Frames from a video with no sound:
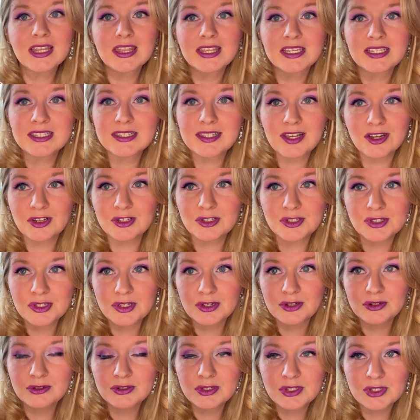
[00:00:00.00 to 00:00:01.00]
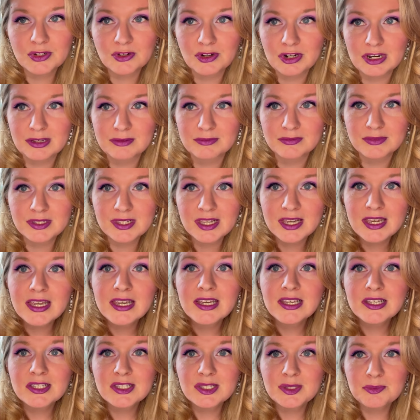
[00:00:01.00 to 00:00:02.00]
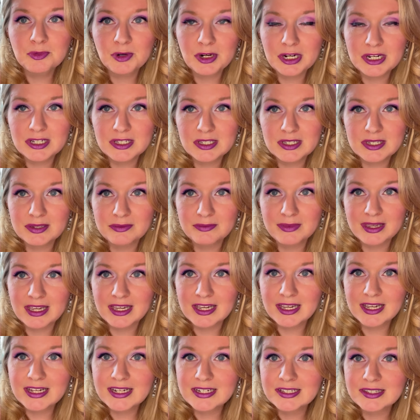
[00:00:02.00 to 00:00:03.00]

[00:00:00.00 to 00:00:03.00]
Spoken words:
This also screams spring to me.